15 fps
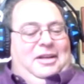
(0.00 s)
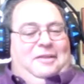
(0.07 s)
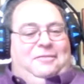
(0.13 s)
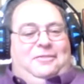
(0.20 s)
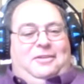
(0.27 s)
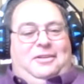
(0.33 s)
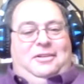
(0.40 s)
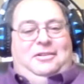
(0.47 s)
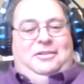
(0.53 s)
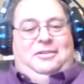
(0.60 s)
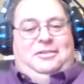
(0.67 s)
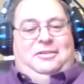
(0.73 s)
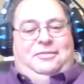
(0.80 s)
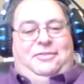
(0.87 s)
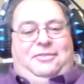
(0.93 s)
what, what
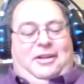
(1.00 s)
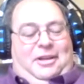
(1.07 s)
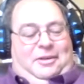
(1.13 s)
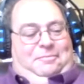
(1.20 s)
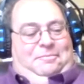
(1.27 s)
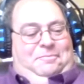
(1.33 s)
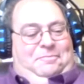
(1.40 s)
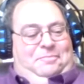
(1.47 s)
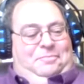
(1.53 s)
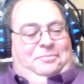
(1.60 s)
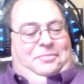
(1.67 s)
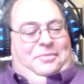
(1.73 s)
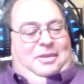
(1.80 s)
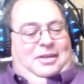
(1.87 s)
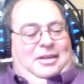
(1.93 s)
creativity
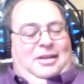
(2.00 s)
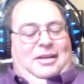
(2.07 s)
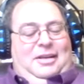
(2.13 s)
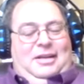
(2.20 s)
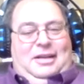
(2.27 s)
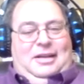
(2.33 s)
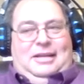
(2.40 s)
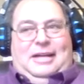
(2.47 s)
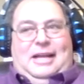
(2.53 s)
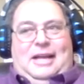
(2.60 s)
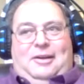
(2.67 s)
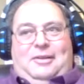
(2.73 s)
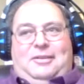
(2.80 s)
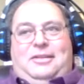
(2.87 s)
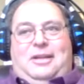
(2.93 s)

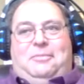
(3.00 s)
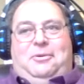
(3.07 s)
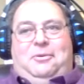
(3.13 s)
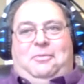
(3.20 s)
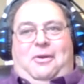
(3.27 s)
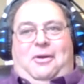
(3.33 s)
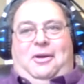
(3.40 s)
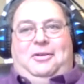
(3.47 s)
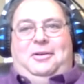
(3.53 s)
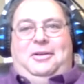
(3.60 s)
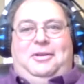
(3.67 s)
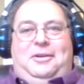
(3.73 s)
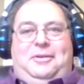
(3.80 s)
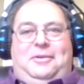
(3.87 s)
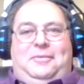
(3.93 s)
to try to turn
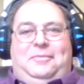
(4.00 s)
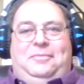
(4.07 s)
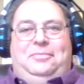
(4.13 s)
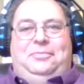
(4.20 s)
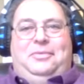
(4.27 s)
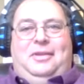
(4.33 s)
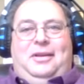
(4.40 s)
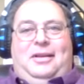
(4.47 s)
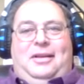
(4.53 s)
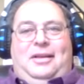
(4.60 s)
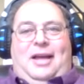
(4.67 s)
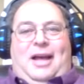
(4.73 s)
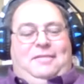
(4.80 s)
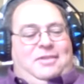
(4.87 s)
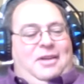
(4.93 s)
this into a RICO
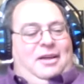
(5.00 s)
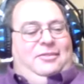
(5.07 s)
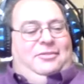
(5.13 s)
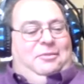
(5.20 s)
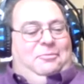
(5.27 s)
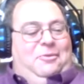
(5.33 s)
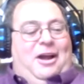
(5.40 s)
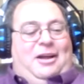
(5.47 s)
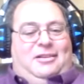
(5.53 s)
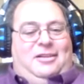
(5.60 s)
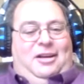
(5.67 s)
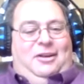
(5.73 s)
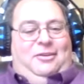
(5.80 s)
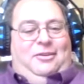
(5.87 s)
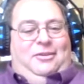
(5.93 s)
action
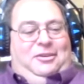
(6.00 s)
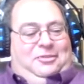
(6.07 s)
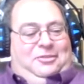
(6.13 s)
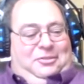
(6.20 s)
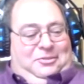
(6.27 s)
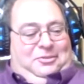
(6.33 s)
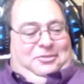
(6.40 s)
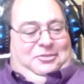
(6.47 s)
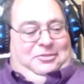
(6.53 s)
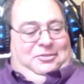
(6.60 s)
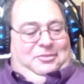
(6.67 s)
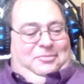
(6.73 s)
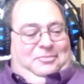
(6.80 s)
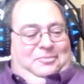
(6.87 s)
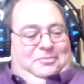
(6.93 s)
I can't wait
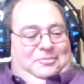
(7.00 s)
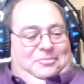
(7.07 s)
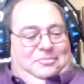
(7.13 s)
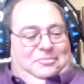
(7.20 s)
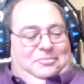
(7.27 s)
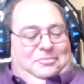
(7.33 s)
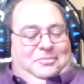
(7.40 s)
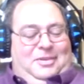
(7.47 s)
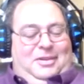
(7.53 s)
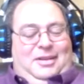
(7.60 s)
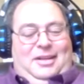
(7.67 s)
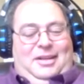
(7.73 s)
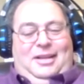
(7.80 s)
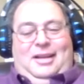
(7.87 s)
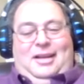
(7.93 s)
for his lawyers
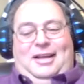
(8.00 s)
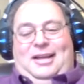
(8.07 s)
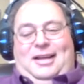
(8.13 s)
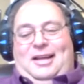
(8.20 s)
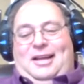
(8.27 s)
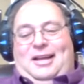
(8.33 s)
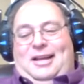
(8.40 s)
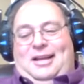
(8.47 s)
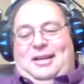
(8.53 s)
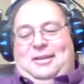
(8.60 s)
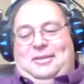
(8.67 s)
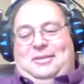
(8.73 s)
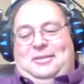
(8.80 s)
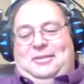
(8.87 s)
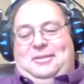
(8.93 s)
to have to
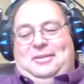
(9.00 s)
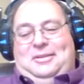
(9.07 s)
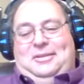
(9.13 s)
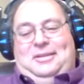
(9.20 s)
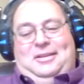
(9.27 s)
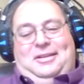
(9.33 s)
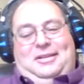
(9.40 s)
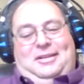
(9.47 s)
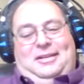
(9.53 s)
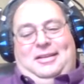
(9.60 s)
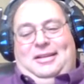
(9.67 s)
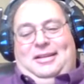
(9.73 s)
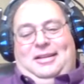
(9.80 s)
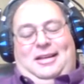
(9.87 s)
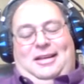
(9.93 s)
complete the
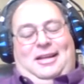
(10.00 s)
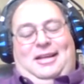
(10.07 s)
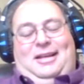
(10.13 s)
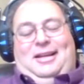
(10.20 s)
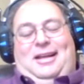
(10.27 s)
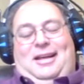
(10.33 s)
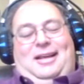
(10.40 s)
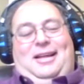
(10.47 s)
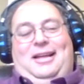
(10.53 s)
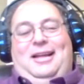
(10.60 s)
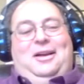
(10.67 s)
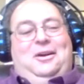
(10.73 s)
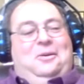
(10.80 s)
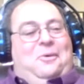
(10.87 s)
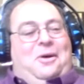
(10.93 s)
mandatory
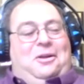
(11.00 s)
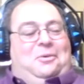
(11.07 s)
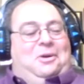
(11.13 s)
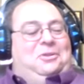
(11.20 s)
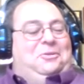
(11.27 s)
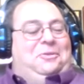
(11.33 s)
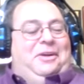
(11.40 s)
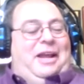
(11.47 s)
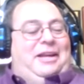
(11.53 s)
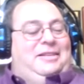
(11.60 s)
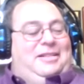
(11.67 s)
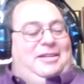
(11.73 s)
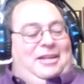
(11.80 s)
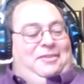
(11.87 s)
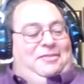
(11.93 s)
RICO
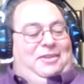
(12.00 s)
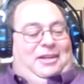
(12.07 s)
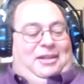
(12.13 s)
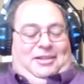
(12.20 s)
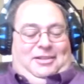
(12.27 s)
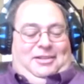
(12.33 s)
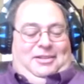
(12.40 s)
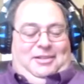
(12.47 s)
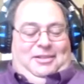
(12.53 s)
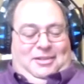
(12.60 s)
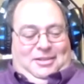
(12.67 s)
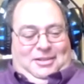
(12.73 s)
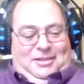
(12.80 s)
um, statement.